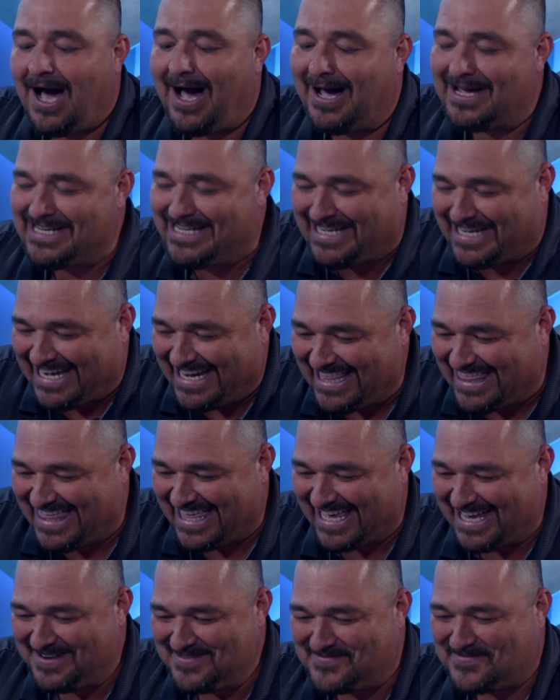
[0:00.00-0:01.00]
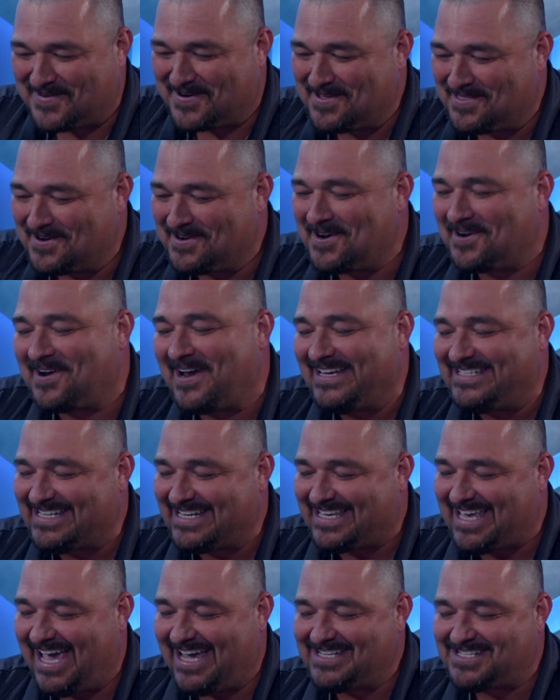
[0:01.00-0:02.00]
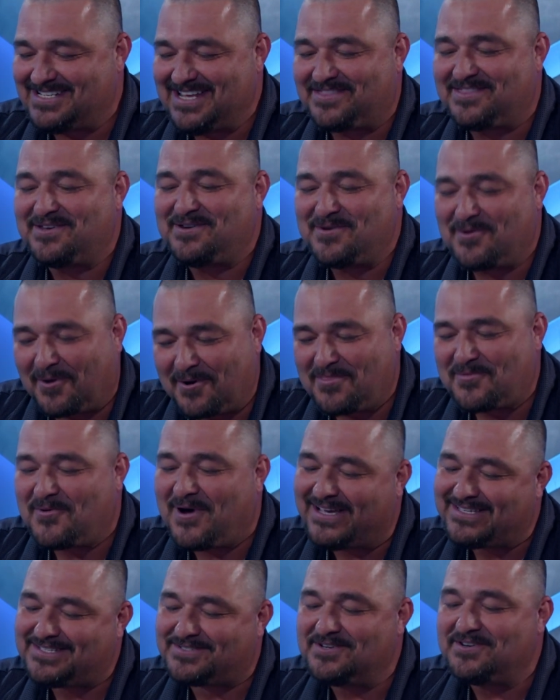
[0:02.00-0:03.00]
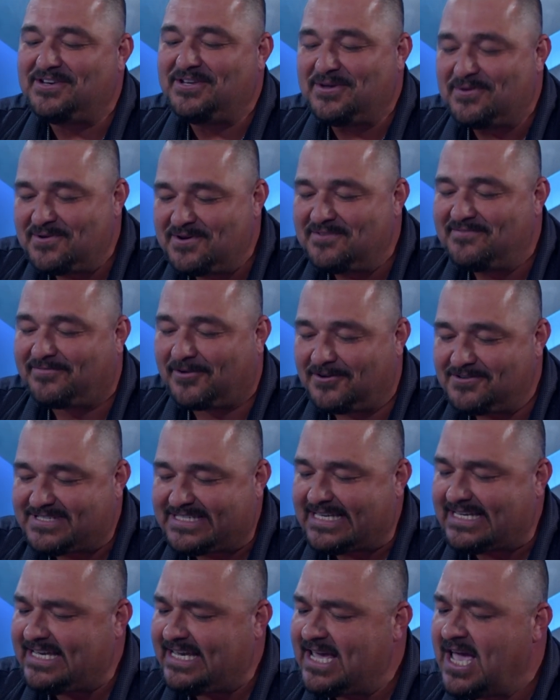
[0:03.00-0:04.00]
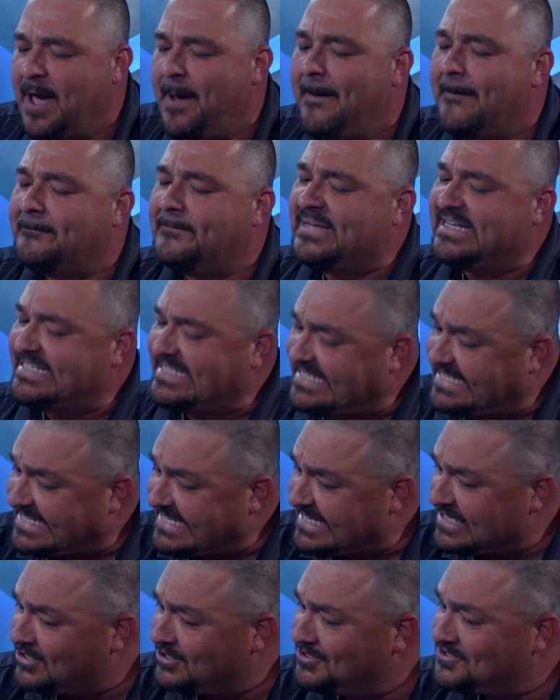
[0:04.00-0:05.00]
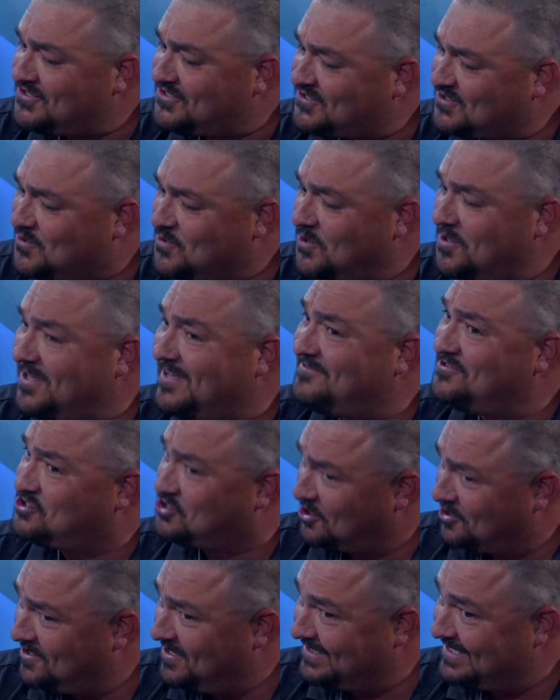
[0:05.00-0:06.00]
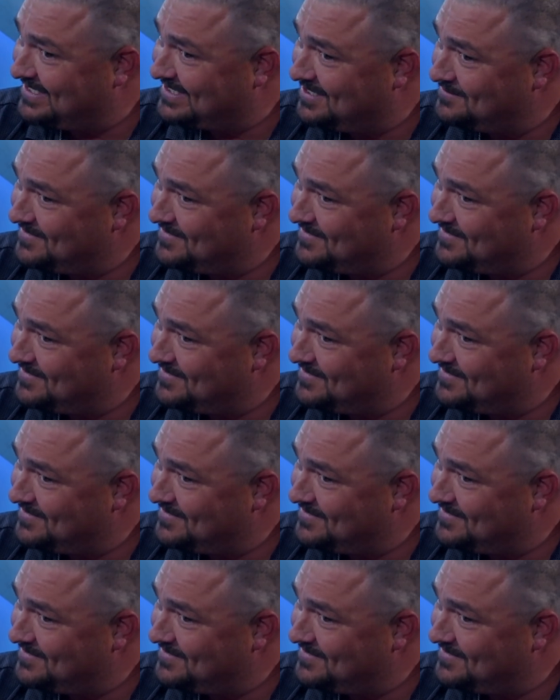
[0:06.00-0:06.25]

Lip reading: she then furthered her education at the Northwestern University Medill School of Journalism.